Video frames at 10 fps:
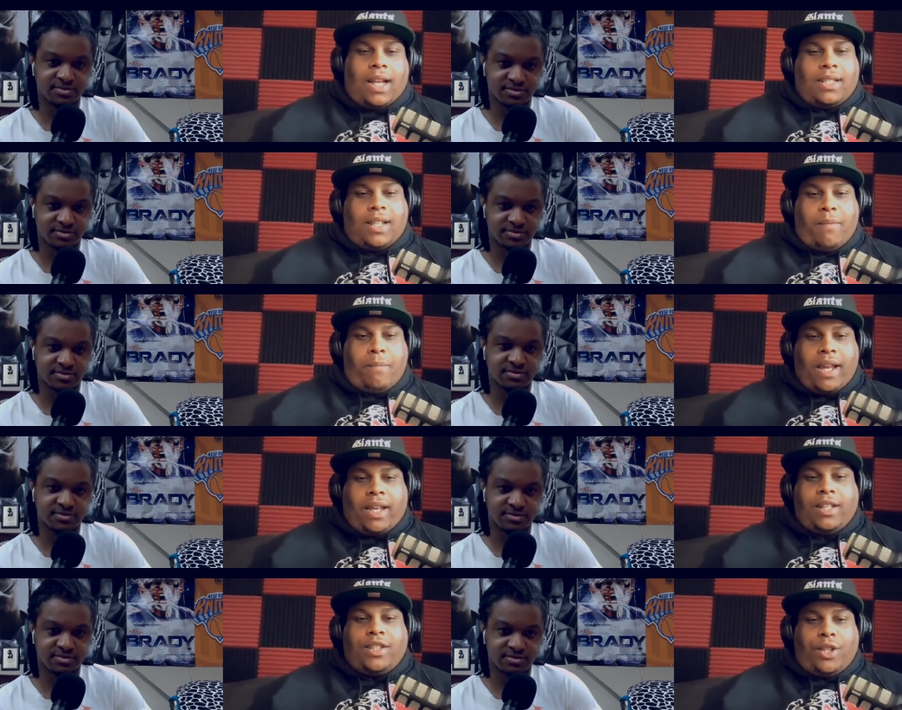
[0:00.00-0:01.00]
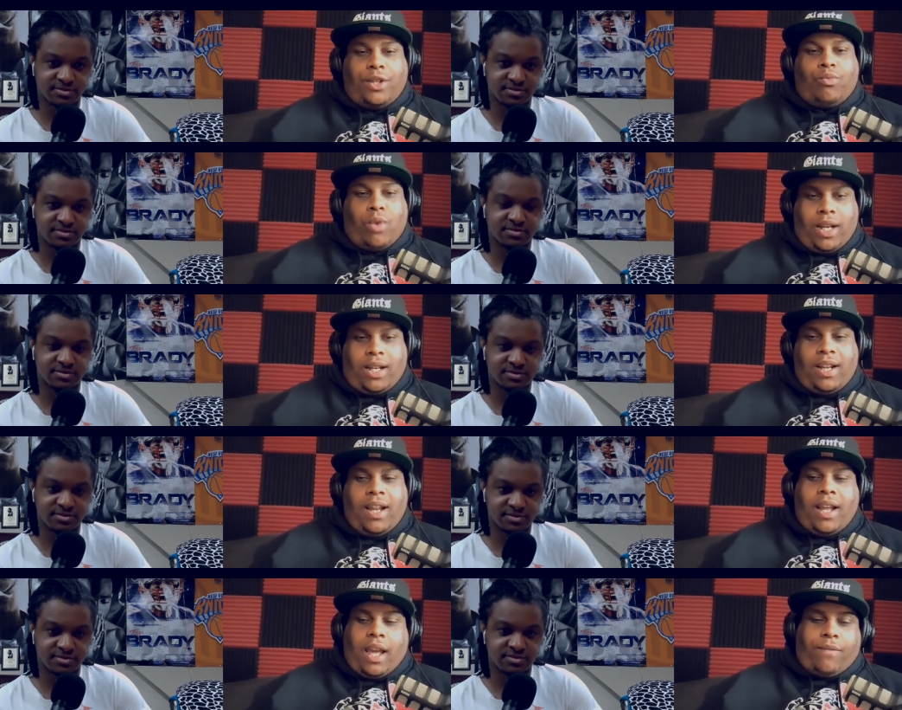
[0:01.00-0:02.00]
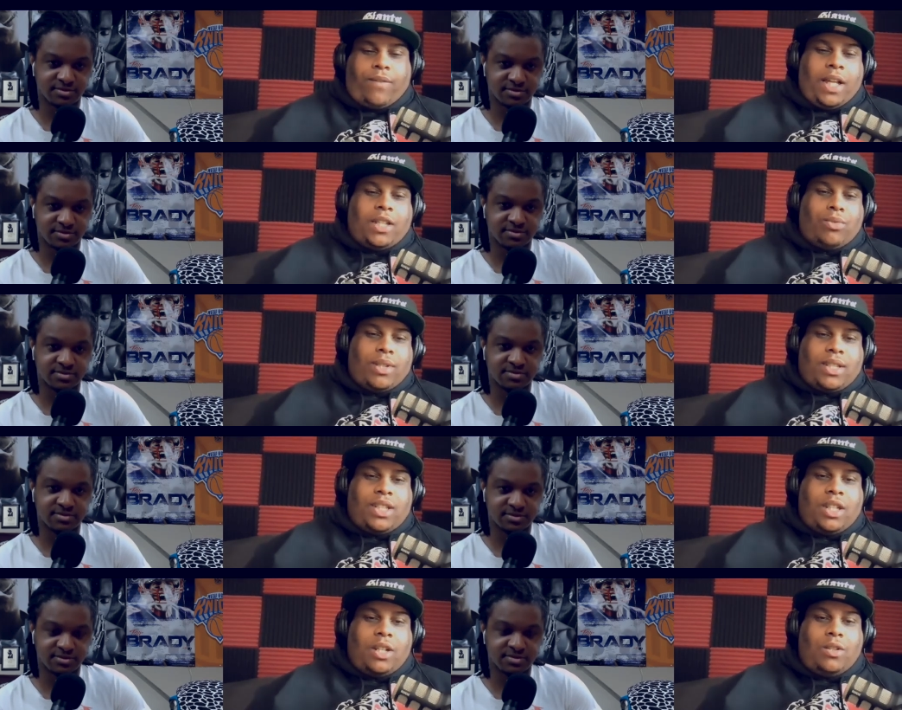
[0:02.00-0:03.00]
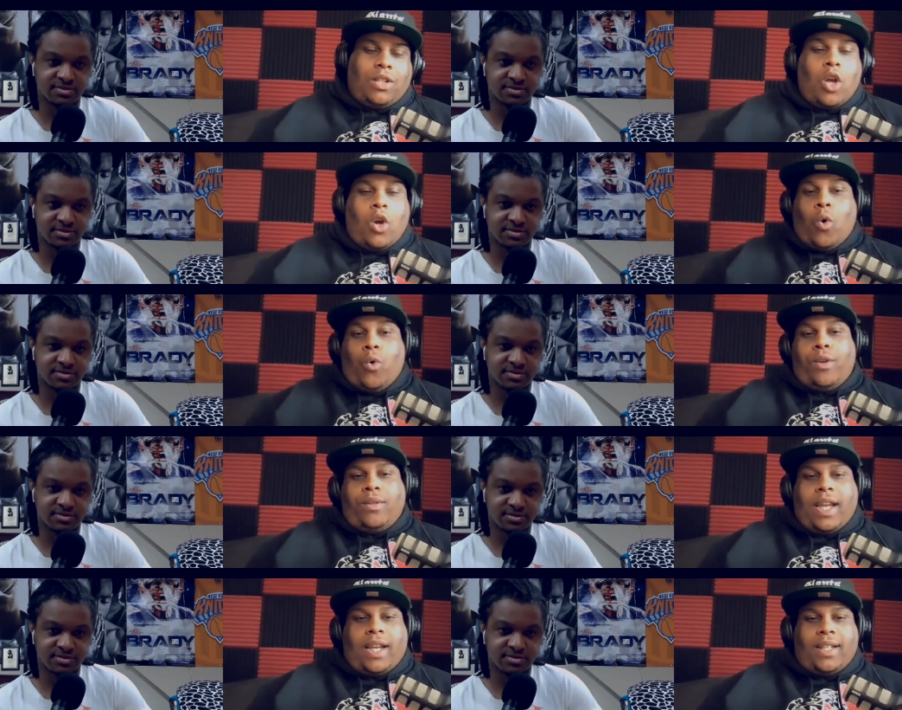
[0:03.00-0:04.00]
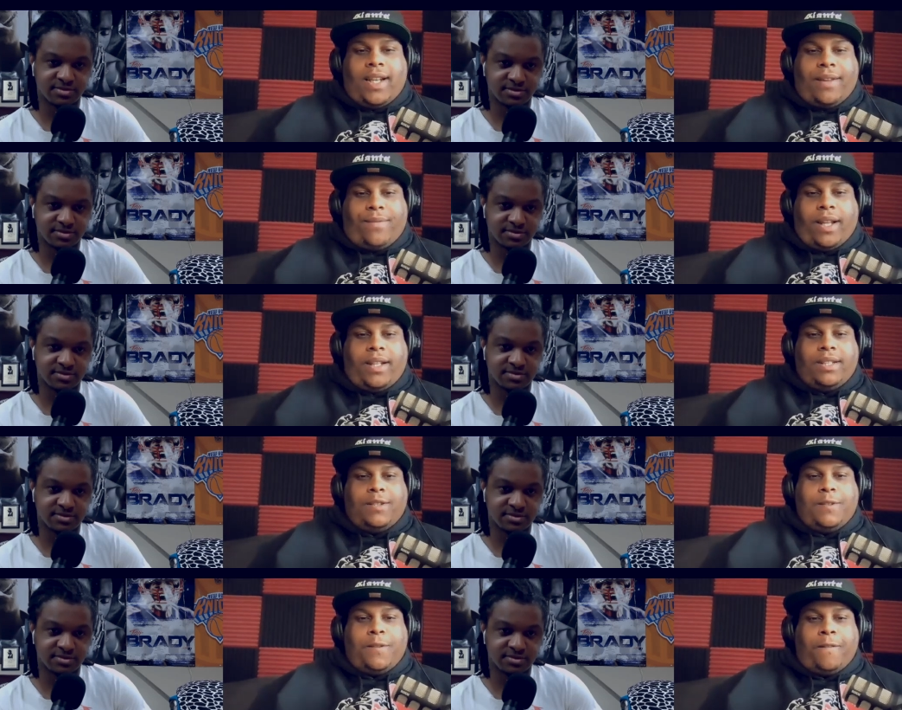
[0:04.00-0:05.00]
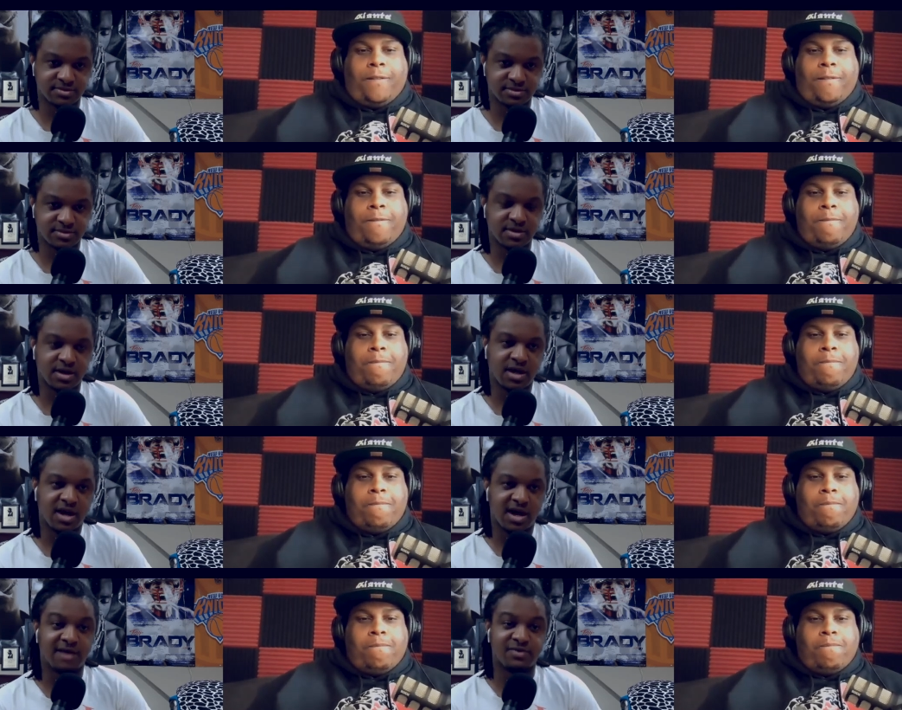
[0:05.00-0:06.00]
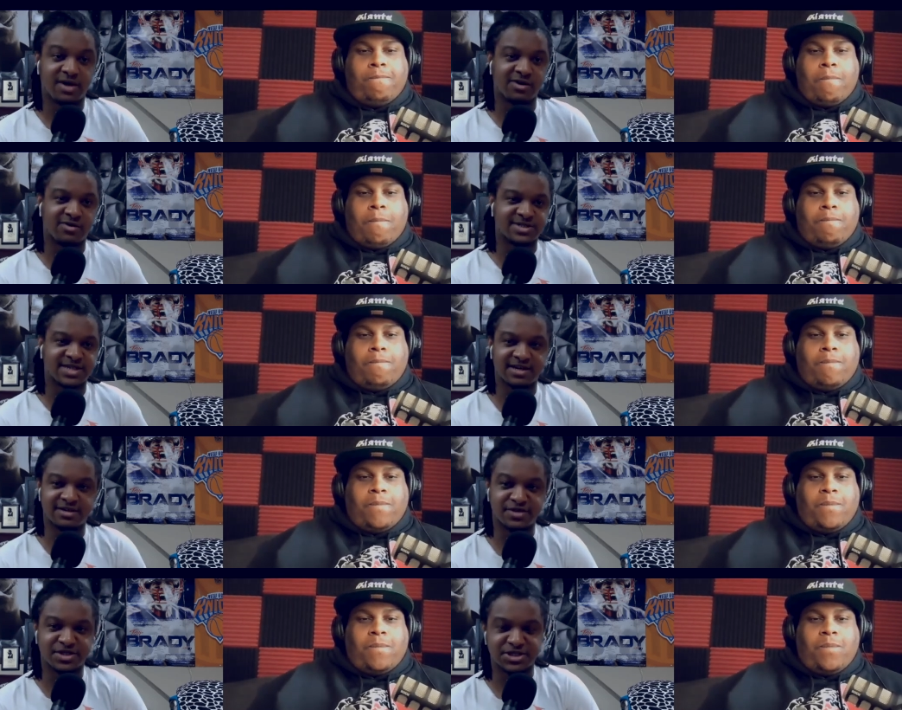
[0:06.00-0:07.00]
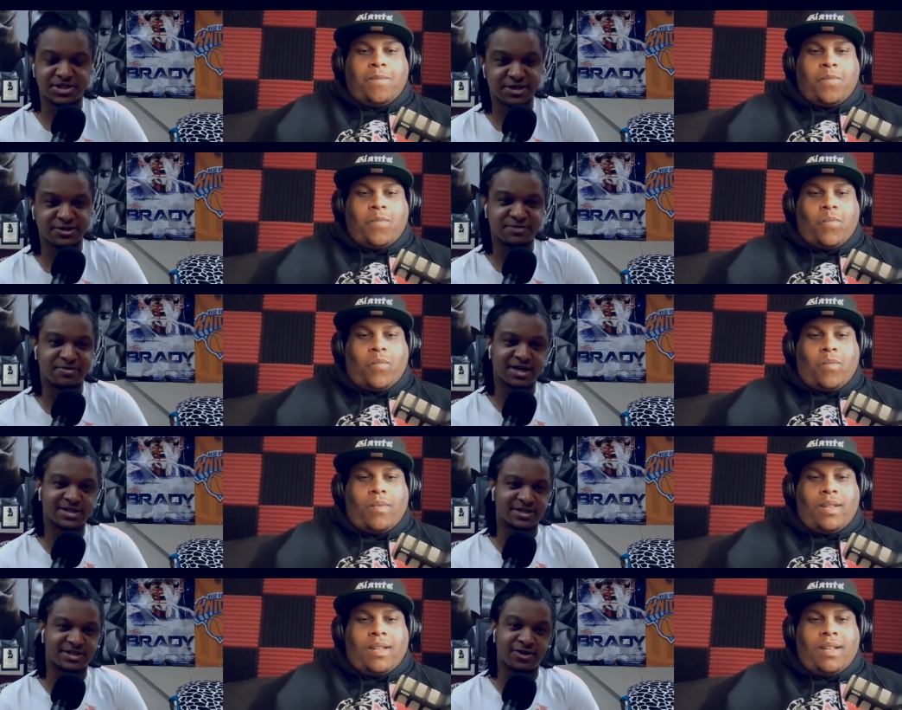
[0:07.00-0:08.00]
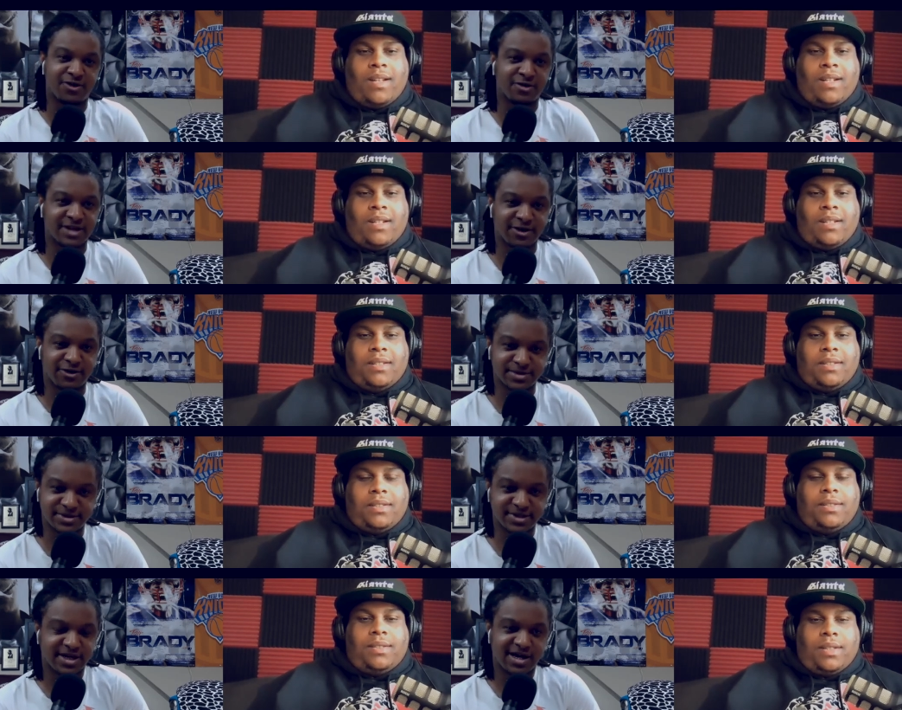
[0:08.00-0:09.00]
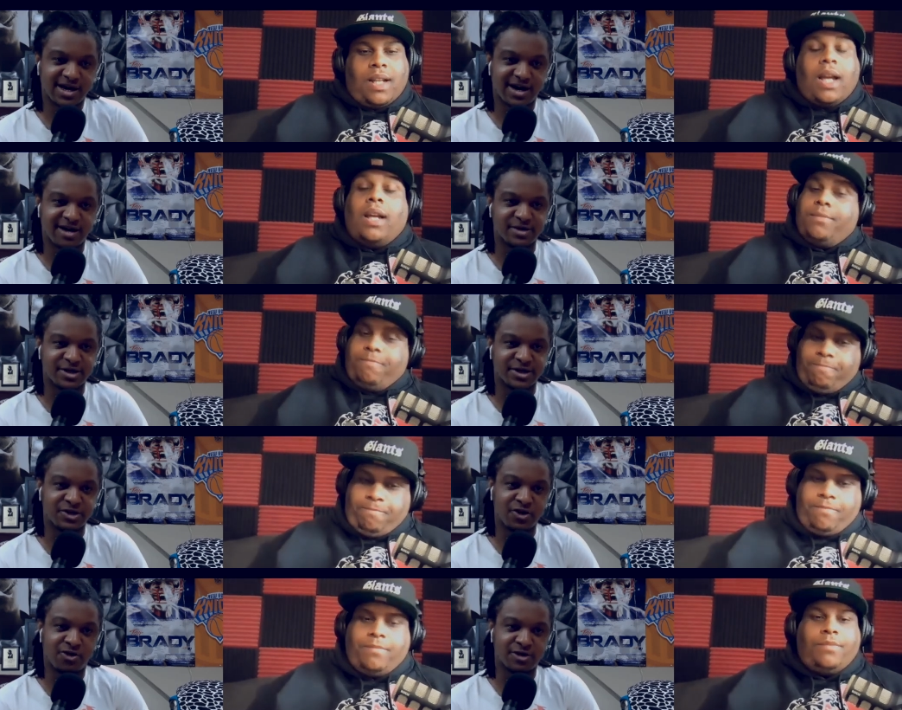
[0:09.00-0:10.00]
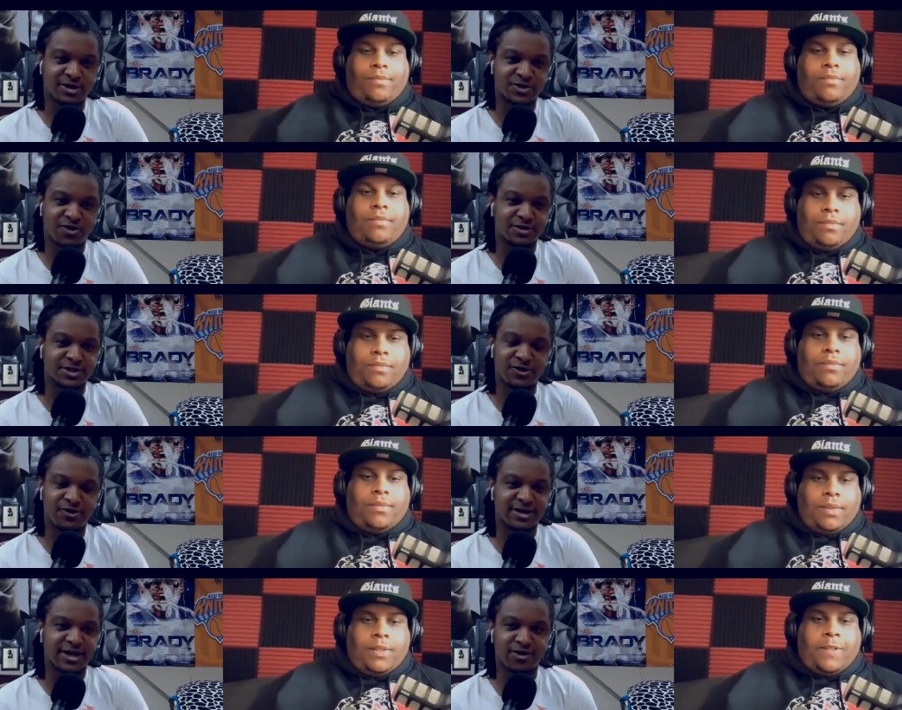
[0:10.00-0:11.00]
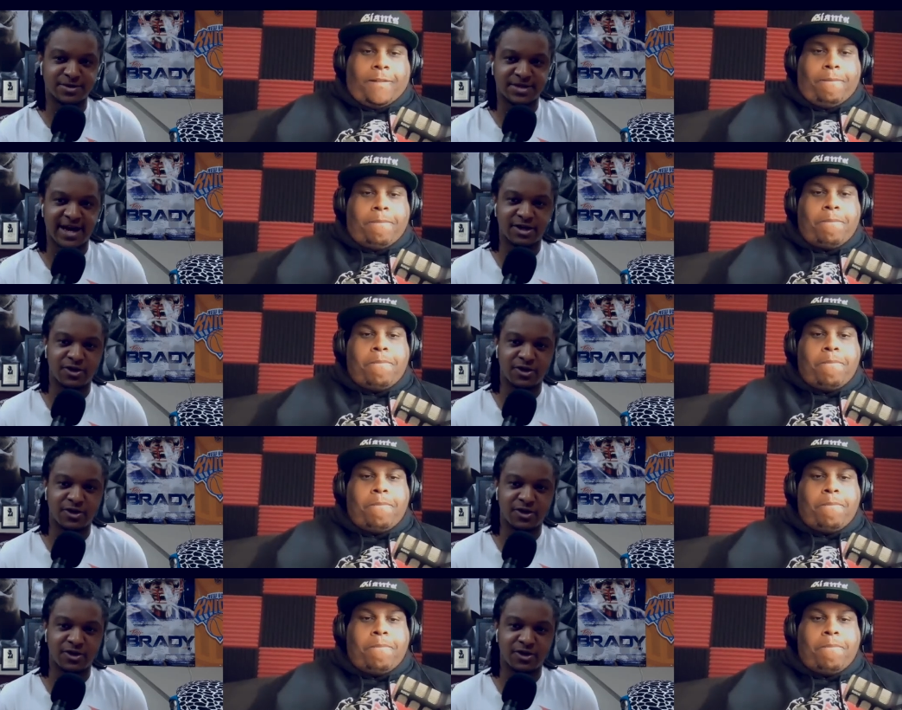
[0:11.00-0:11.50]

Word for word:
Speaker 1: to step back into the ring and fight Claressa Shields, who are you taking in that fight?
Speaker 2: I'm probably going to take Claressa Shields because of the long layoff. I um, mean, you know, it's always a long layoff that, you know,